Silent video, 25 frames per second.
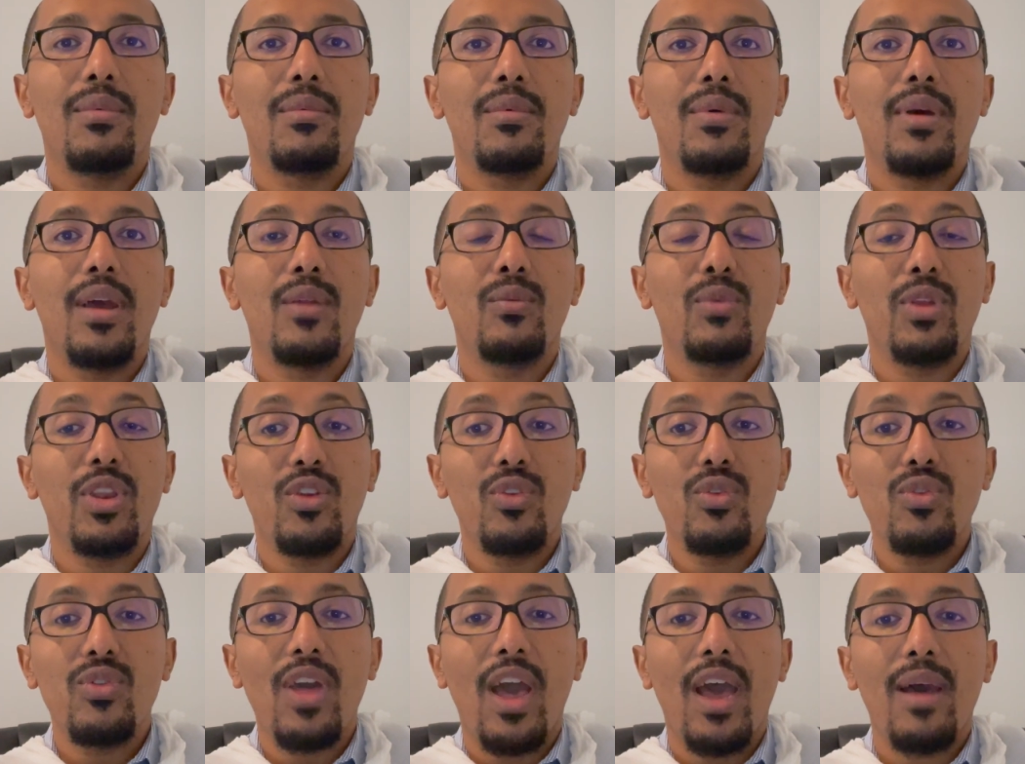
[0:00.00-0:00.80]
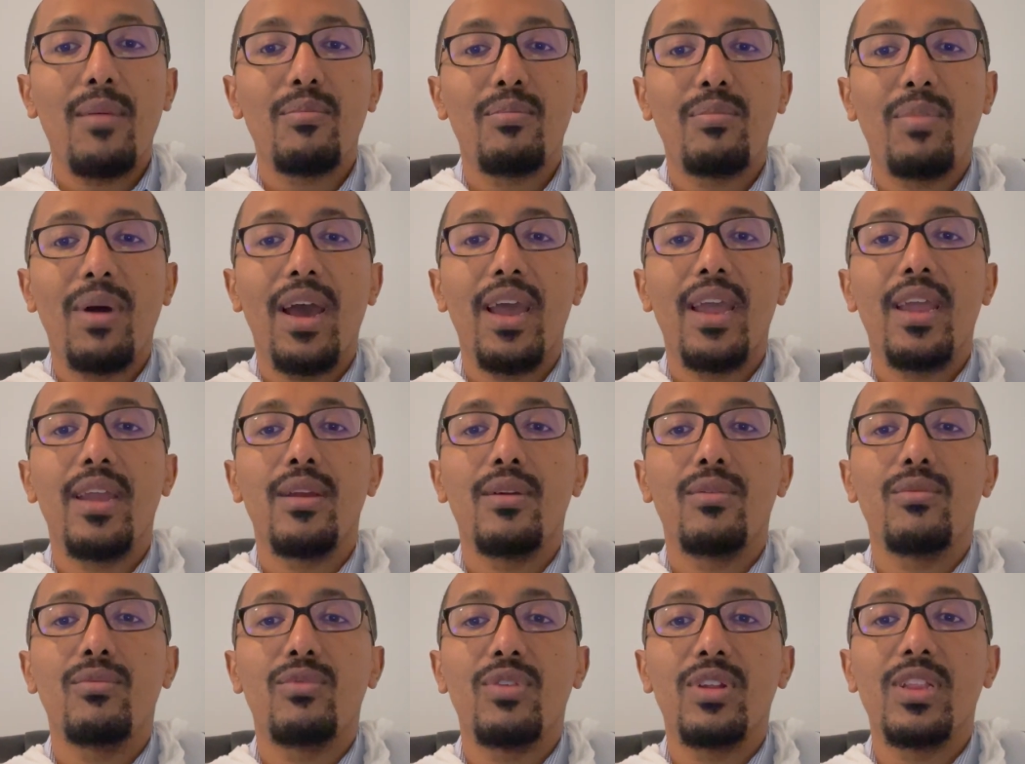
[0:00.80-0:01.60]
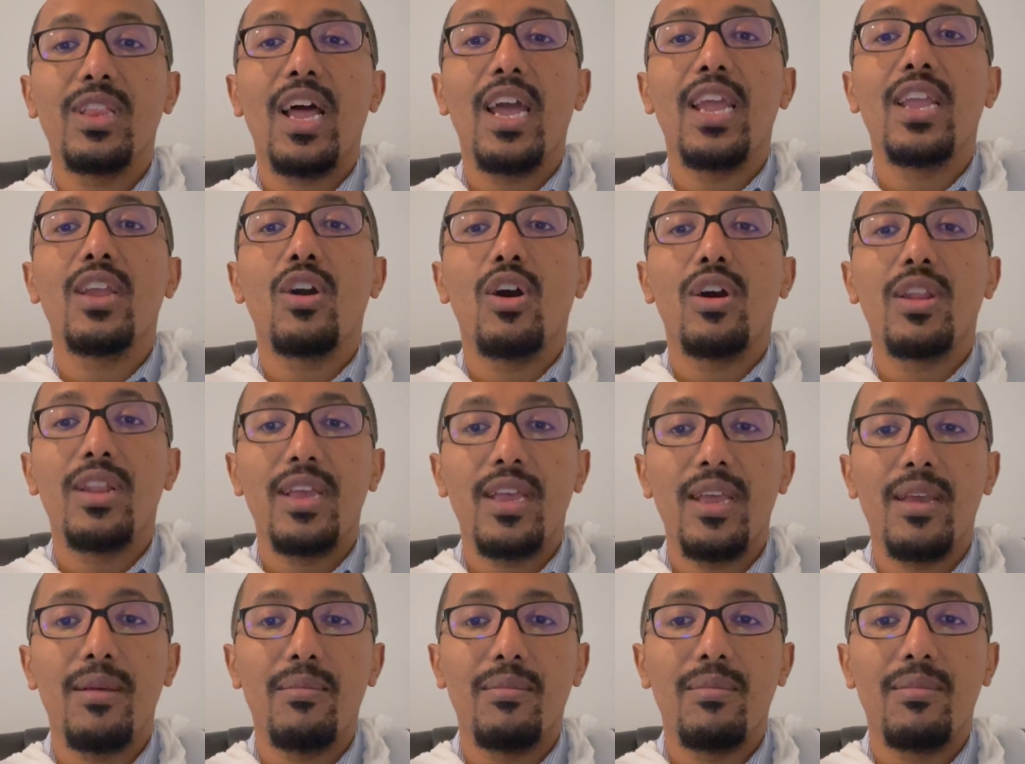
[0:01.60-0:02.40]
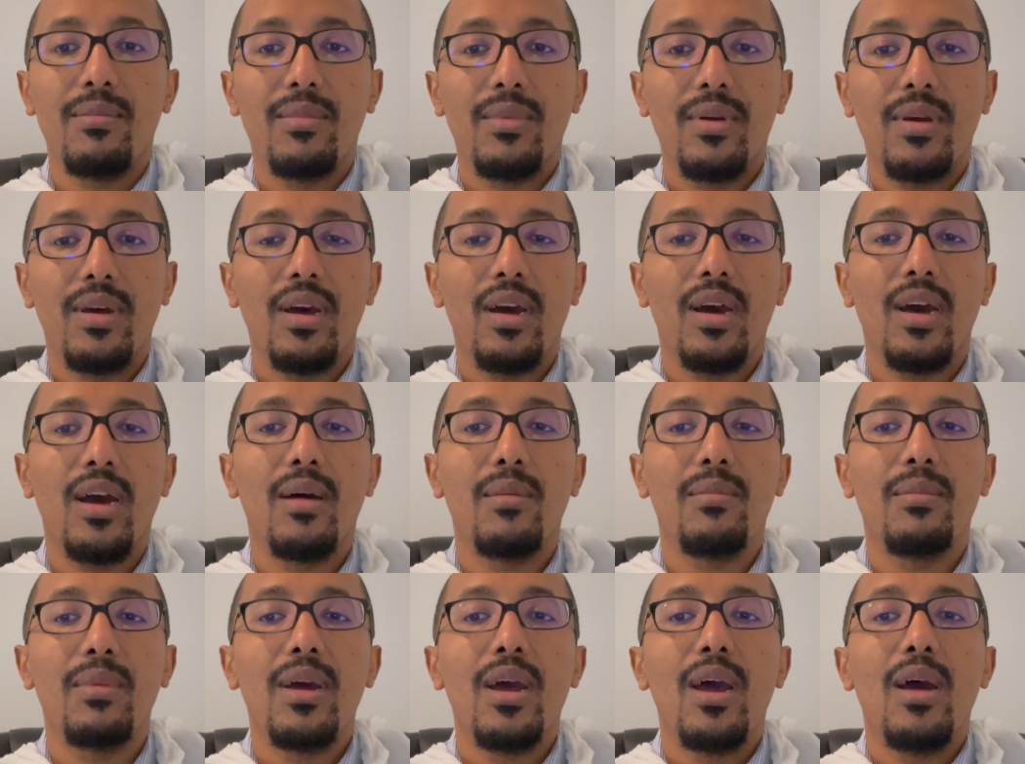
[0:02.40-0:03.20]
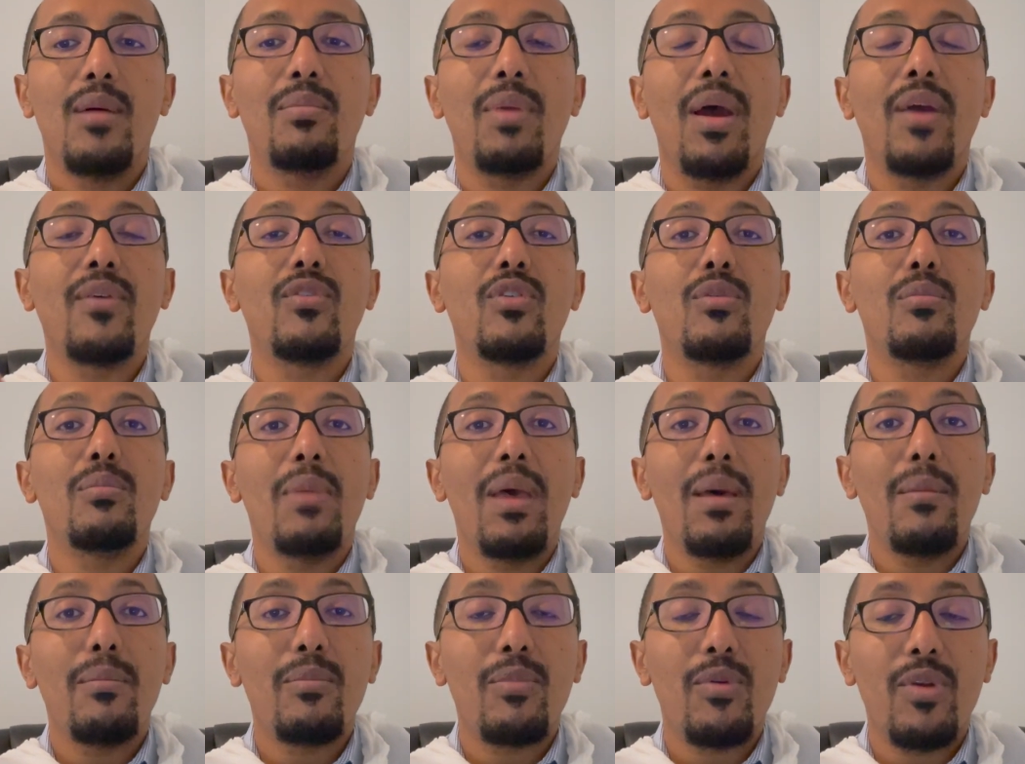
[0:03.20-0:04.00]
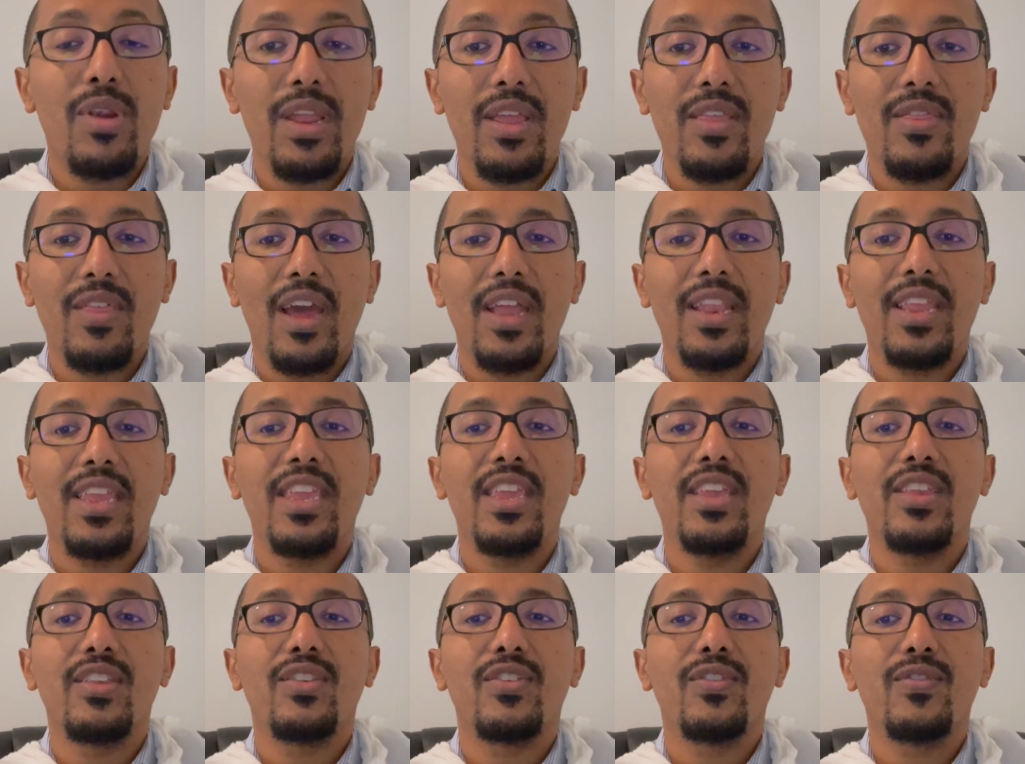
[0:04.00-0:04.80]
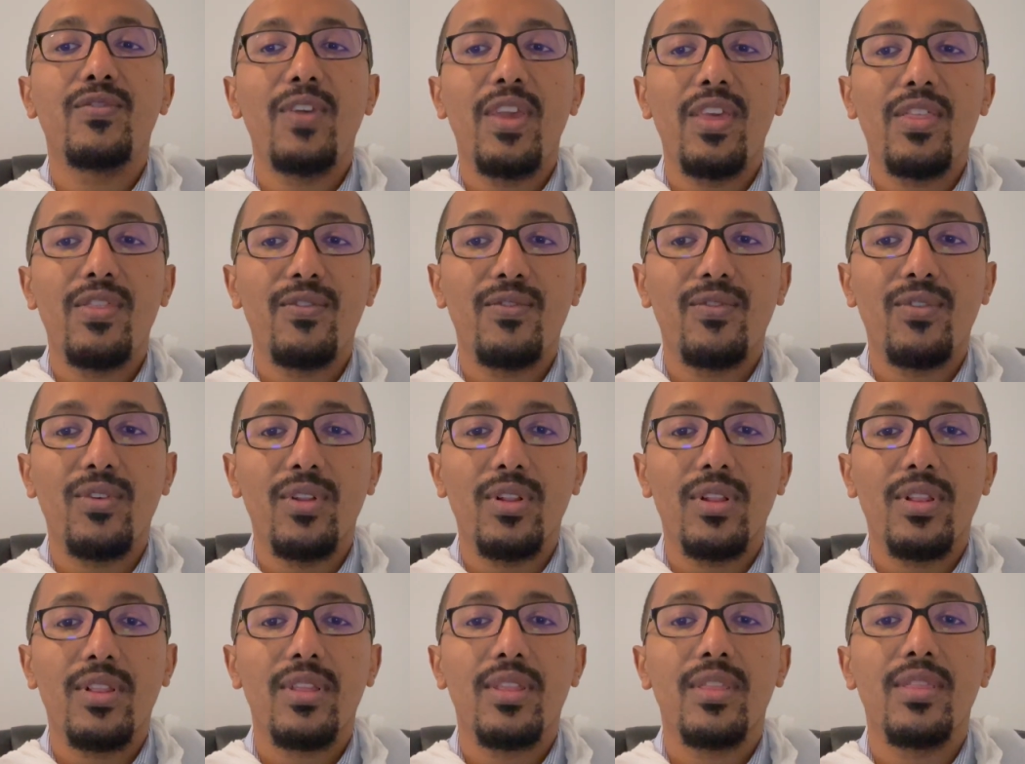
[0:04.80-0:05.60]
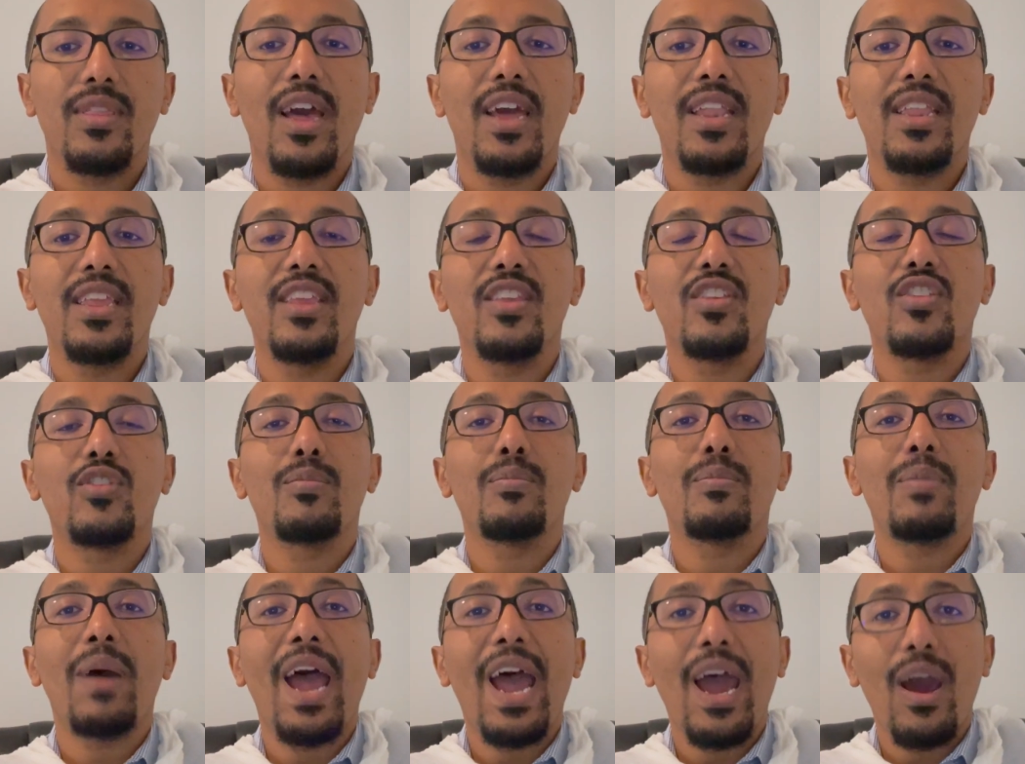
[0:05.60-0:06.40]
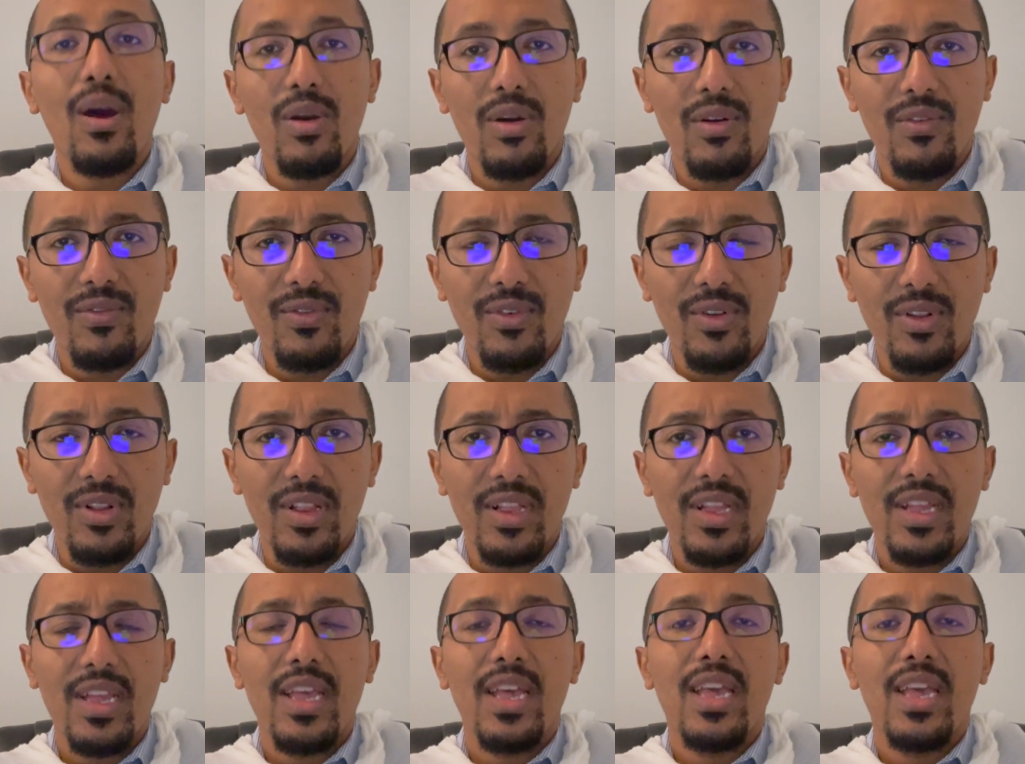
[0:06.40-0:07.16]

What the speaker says: And we do that by relying on him, by remembering that he is faithful, that he is powerful,